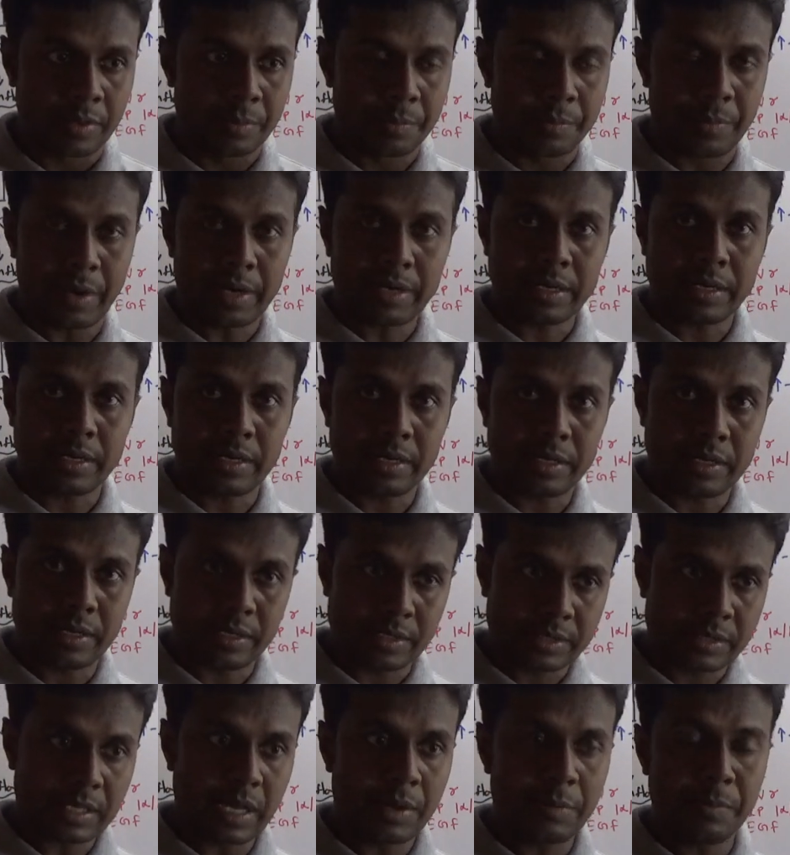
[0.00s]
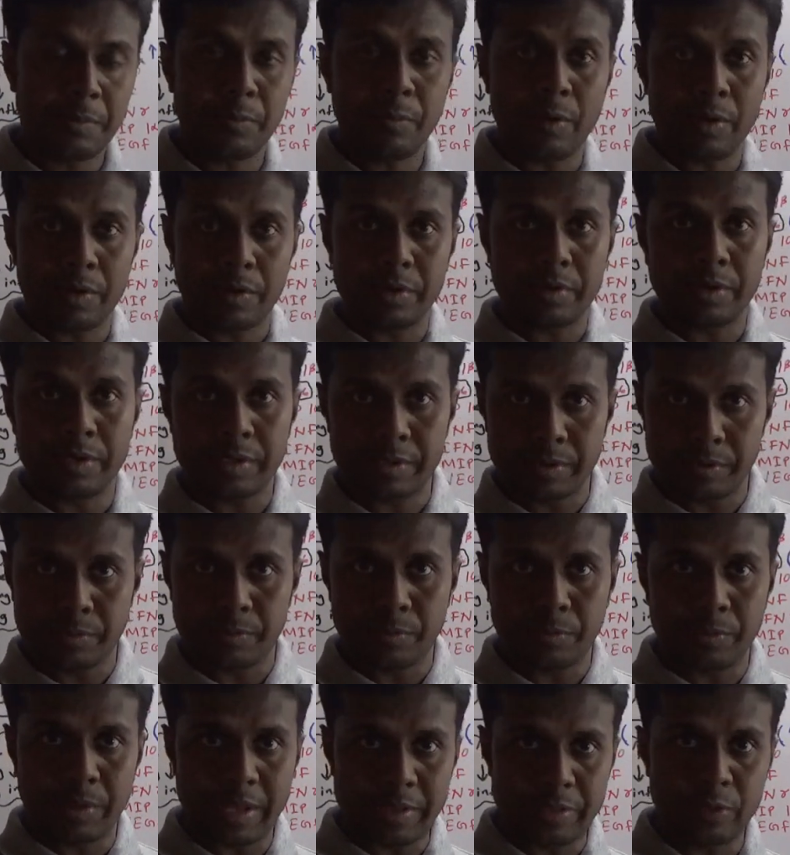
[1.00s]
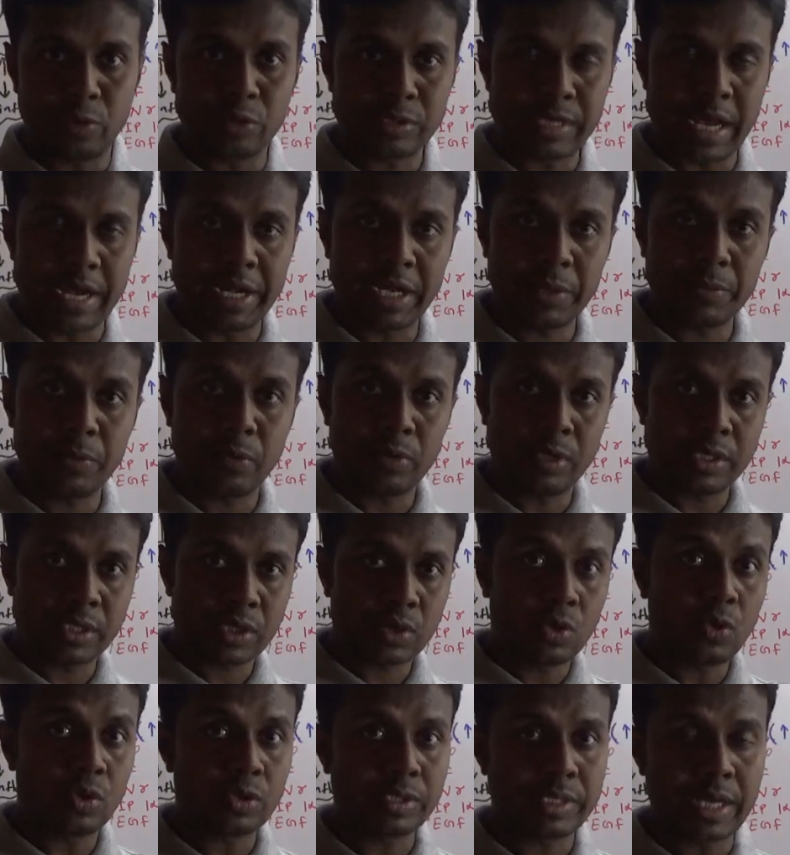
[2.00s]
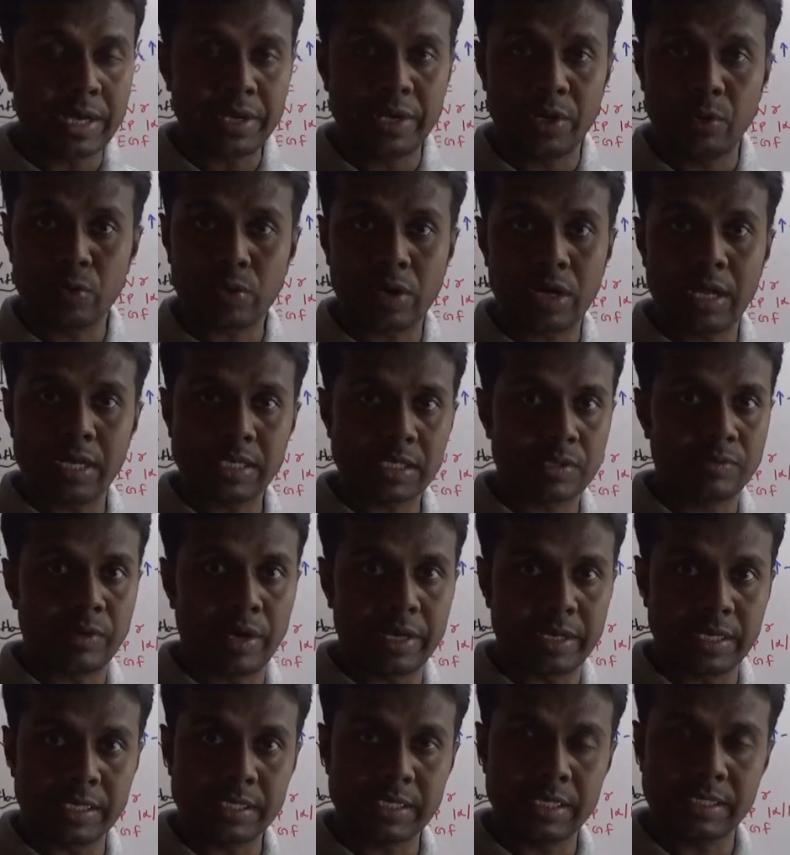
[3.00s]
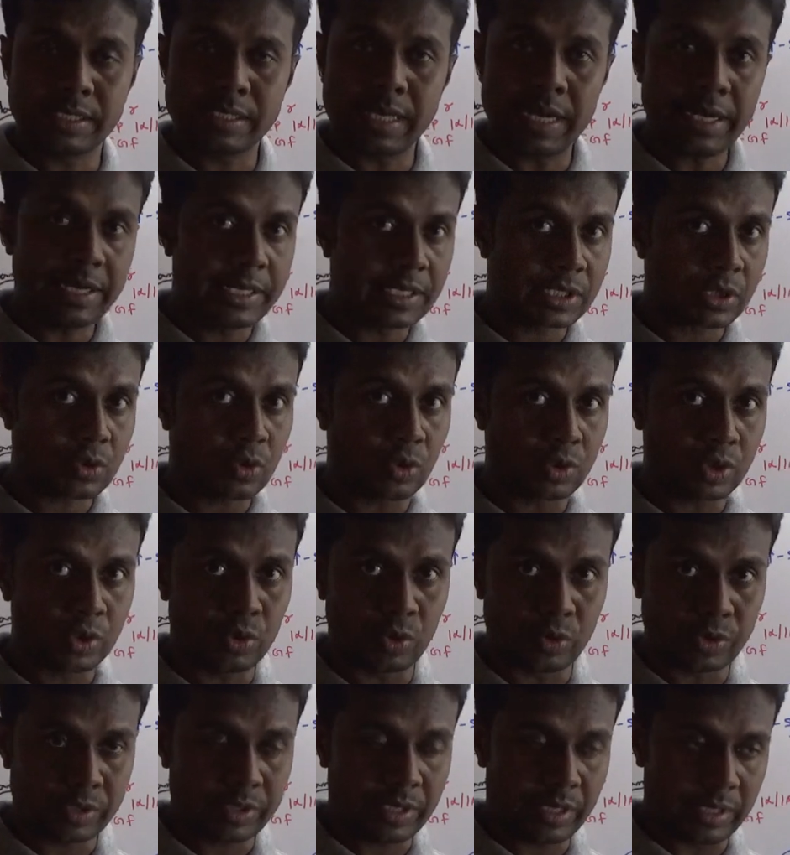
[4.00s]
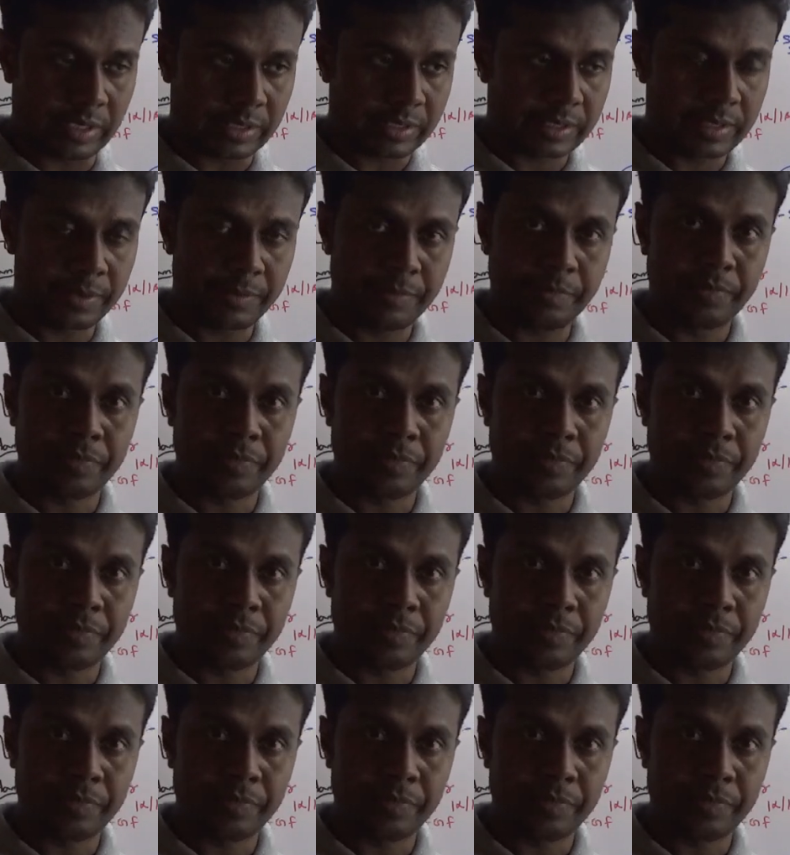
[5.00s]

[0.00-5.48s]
But those antibodies goes and neutralize viruses and destroys those things.